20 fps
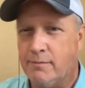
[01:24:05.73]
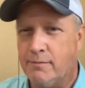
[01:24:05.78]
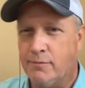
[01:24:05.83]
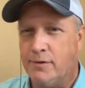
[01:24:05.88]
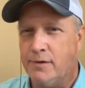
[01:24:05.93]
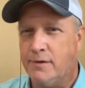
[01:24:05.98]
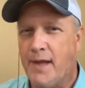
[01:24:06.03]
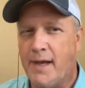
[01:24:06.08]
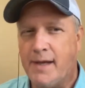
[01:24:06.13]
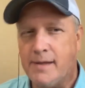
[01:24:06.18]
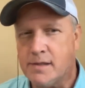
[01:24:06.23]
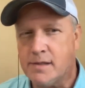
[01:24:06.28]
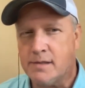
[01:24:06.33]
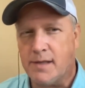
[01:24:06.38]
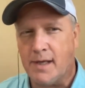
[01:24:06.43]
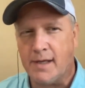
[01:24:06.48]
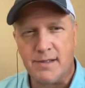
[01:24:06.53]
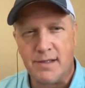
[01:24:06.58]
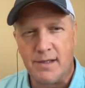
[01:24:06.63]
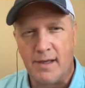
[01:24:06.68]
Well, that's
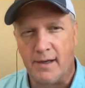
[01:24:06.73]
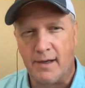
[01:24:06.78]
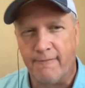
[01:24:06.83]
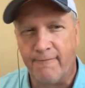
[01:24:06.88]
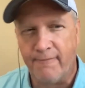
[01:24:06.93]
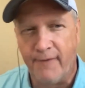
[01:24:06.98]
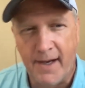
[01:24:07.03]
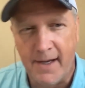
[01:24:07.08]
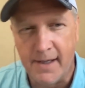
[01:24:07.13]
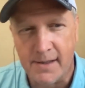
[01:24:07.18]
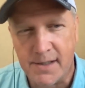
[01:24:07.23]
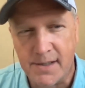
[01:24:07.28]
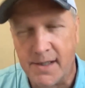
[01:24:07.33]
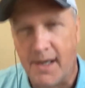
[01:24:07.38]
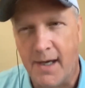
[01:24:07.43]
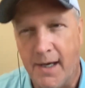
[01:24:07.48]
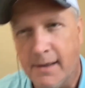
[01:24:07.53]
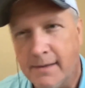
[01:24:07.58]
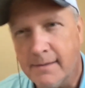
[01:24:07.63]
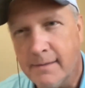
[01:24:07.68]
that's not a fan
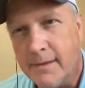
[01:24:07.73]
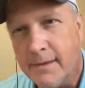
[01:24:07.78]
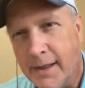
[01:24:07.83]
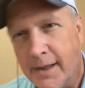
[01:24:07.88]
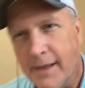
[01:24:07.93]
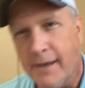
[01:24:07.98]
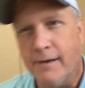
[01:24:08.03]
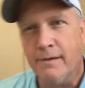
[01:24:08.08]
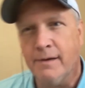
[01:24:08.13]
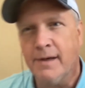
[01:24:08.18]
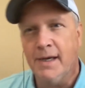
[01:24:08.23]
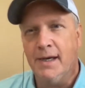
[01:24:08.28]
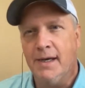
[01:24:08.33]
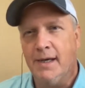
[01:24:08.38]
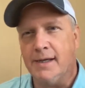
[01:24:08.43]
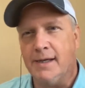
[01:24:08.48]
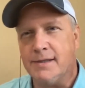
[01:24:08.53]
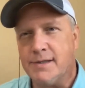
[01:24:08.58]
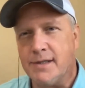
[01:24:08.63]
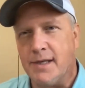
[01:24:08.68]
site. You know,
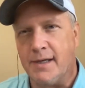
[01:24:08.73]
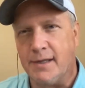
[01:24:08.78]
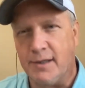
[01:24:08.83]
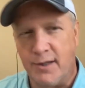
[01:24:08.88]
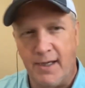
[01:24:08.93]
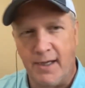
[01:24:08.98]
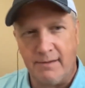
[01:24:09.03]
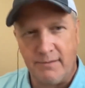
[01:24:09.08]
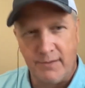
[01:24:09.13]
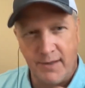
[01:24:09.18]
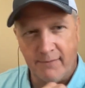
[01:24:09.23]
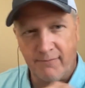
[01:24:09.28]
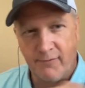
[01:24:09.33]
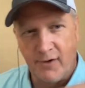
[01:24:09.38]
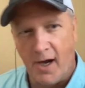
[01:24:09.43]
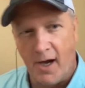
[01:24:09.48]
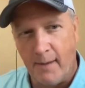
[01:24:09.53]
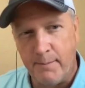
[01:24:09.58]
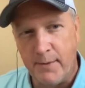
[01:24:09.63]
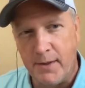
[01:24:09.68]
it's like they they have
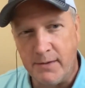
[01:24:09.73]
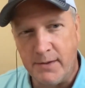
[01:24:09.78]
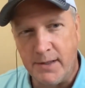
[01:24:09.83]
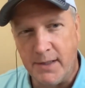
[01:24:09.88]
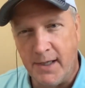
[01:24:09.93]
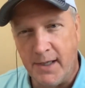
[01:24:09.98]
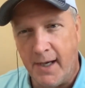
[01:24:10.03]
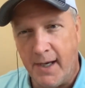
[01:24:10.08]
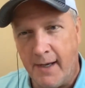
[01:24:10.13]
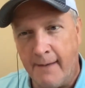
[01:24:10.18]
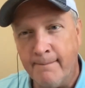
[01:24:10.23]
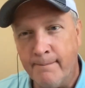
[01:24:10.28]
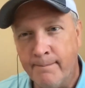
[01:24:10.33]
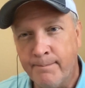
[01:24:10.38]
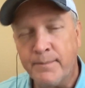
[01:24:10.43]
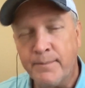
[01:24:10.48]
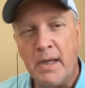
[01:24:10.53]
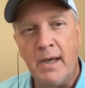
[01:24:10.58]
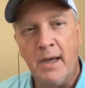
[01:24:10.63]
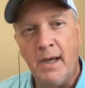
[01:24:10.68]
copied the name,
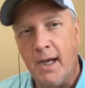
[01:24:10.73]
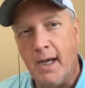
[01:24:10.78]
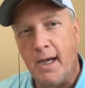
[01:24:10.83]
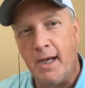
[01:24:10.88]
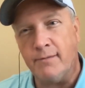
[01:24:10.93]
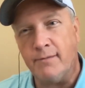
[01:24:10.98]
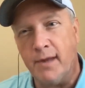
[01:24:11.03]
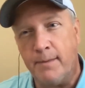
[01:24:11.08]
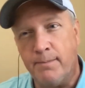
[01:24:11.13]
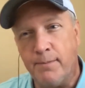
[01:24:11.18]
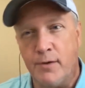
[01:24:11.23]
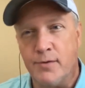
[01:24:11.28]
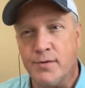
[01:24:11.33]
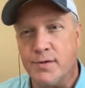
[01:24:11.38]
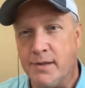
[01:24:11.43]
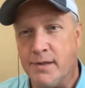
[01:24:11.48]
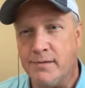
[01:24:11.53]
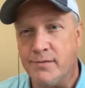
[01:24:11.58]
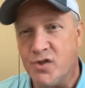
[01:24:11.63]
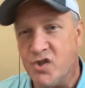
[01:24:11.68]
and they
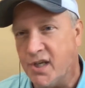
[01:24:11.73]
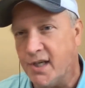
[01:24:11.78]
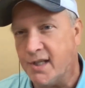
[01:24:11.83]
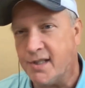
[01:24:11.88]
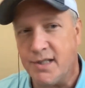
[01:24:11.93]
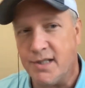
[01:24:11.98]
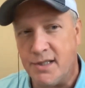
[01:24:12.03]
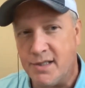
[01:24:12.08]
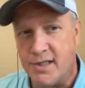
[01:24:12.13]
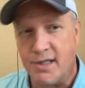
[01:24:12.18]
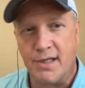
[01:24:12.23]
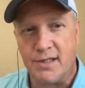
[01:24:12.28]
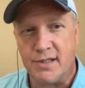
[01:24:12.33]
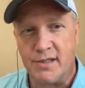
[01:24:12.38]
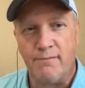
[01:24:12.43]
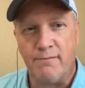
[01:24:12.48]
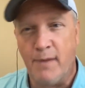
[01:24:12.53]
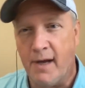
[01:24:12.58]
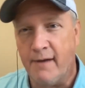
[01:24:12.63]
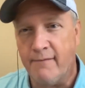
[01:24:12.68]
posted sixty six
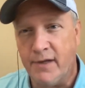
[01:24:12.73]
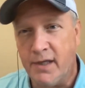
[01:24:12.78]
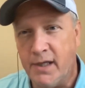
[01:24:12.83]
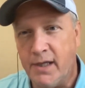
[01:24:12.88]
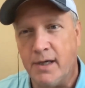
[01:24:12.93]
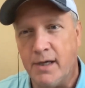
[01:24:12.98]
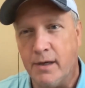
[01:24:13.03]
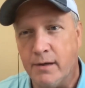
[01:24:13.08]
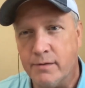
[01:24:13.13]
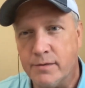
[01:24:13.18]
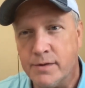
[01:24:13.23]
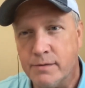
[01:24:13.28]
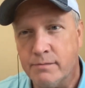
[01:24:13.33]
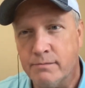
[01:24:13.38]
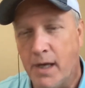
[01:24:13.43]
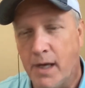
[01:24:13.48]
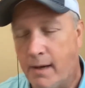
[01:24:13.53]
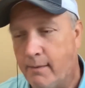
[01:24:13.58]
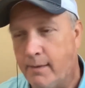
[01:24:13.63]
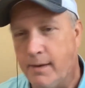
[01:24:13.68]
of my videos.
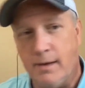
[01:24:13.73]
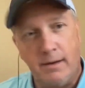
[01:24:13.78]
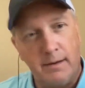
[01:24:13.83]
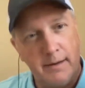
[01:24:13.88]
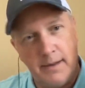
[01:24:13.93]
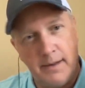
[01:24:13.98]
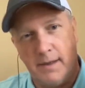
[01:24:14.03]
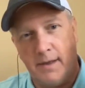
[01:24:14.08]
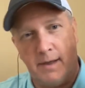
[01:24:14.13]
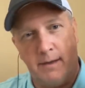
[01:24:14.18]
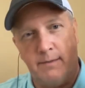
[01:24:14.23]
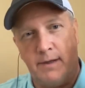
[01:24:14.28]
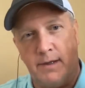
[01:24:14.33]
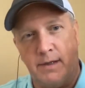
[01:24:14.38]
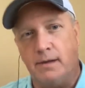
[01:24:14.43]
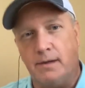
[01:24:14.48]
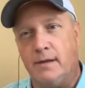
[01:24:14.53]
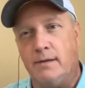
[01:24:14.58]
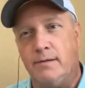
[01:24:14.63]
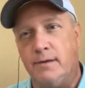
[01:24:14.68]
I mean, I
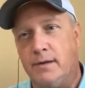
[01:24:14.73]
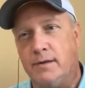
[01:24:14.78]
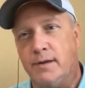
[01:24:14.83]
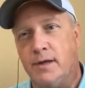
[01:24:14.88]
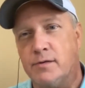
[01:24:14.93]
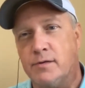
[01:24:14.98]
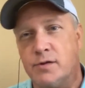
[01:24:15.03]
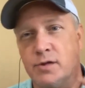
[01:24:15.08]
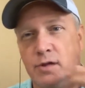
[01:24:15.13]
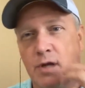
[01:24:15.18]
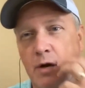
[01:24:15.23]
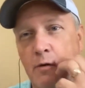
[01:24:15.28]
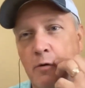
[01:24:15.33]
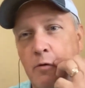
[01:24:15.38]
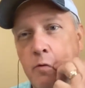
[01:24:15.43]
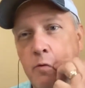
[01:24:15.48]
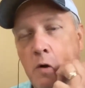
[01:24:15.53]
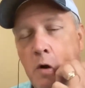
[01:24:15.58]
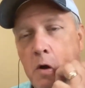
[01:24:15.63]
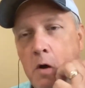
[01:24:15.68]
mean, uh, there's
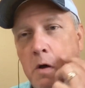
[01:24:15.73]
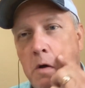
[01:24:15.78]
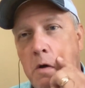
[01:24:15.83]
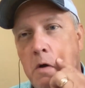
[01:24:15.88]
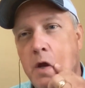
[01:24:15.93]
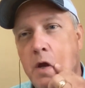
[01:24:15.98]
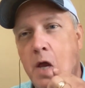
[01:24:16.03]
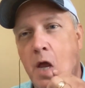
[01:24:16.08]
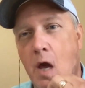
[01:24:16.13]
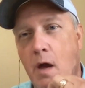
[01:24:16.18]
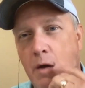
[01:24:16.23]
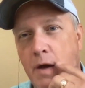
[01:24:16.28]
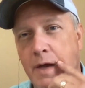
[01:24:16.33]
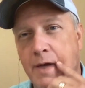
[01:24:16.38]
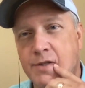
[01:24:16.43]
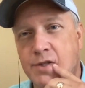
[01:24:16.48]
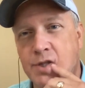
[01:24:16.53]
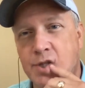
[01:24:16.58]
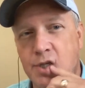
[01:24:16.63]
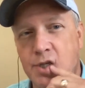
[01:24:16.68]
no, you know,
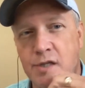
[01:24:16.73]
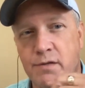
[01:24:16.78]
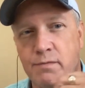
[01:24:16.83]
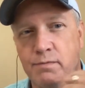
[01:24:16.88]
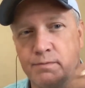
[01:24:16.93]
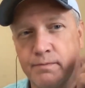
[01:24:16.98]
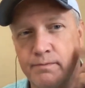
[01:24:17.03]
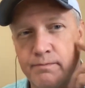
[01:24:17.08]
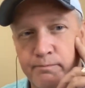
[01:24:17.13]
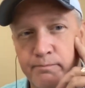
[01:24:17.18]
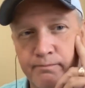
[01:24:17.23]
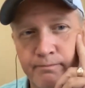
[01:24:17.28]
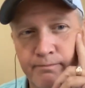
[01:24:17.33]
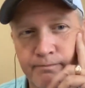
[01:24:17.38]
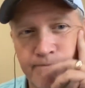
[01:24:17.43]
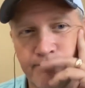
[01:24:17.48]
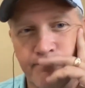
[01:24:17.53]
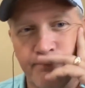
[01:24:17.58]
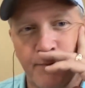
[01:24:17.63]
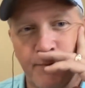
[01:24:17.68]
it's just
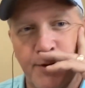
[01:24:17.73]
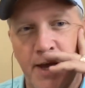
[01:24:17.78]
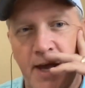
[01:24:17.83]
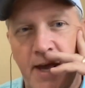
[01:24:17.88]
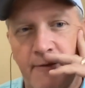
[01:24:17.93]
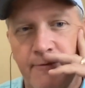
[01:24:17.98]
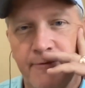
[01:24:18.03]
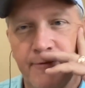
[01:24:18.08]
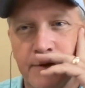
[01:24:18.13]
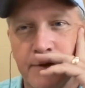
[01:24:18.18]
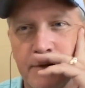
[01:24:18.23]
theft.